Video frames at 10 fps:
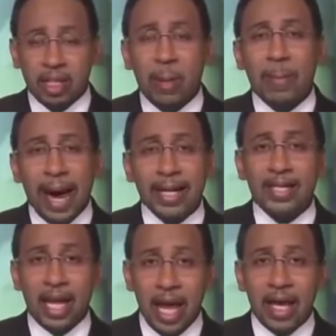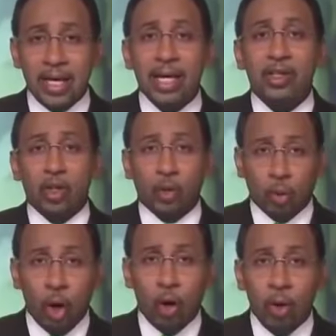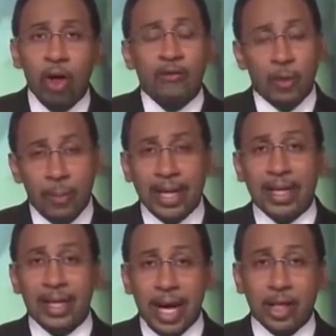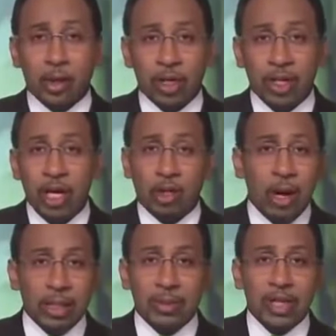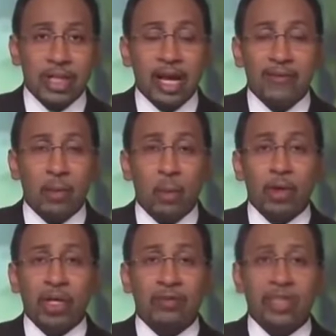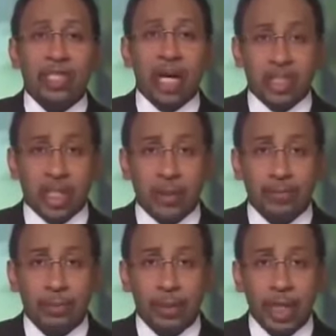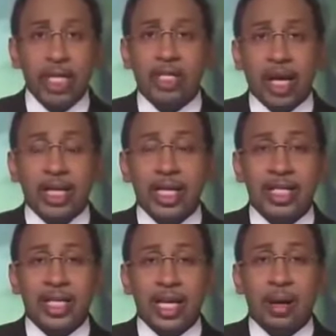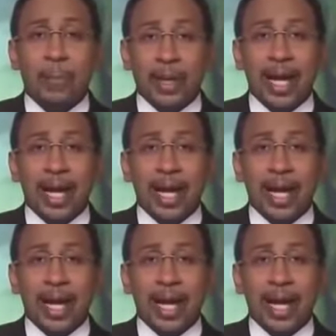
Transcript: and somebody's head needs to roll for making that choice. Trestman is not even worthy of discussing. He's lucky he's getting a